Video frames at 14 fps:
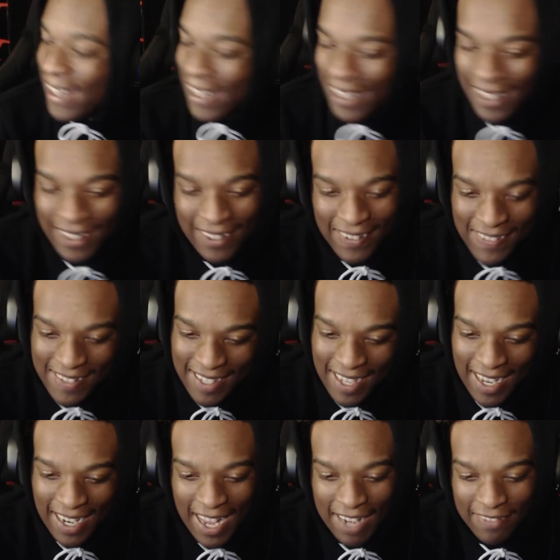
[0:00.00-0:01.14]
you know what I'm saying? I
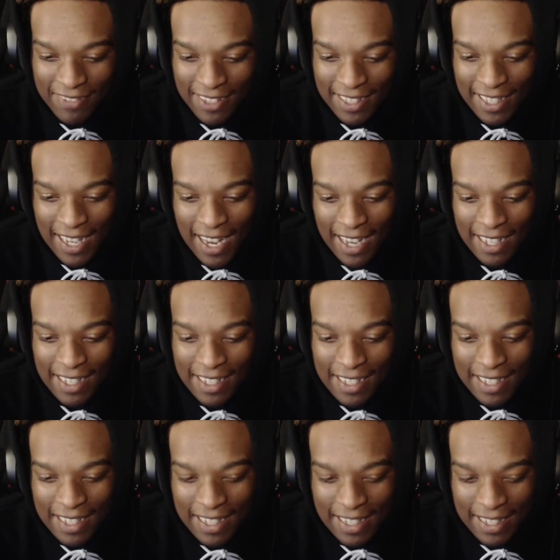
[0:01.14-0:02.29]
kind of forgot.
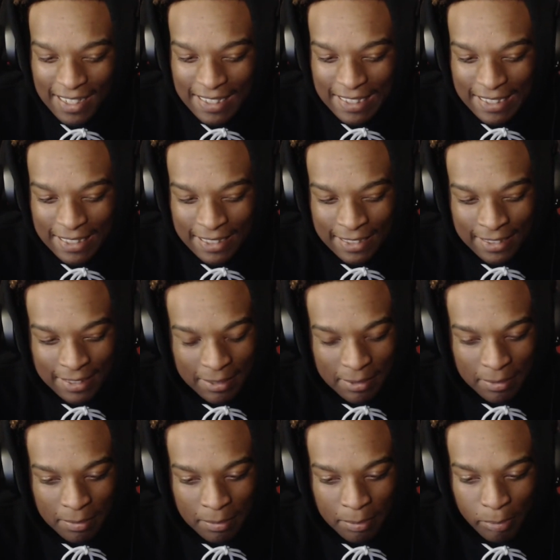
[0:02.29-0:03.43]
Uh,
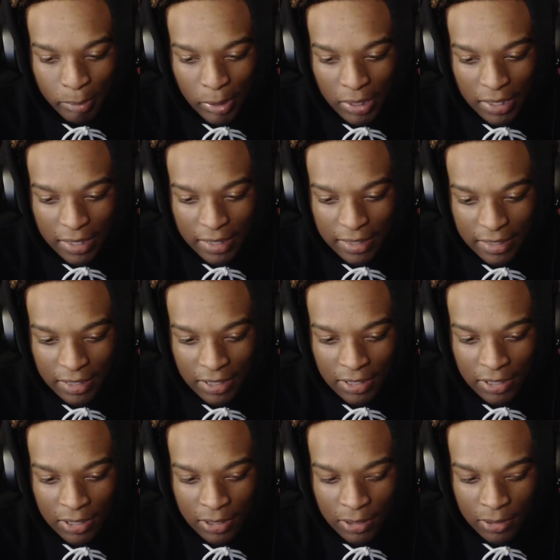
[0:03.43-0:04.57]
but you
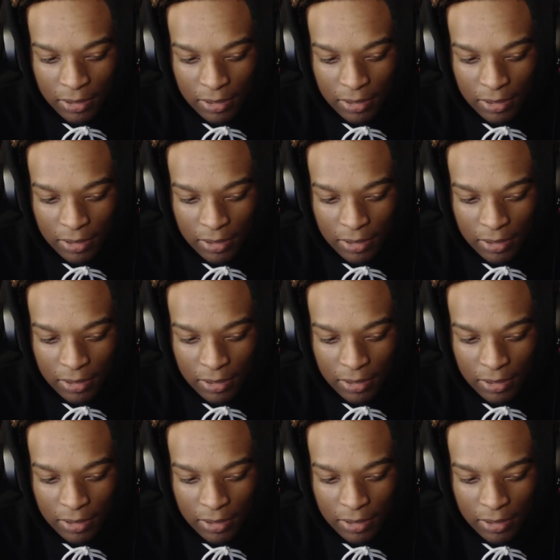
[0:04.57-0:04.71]
know,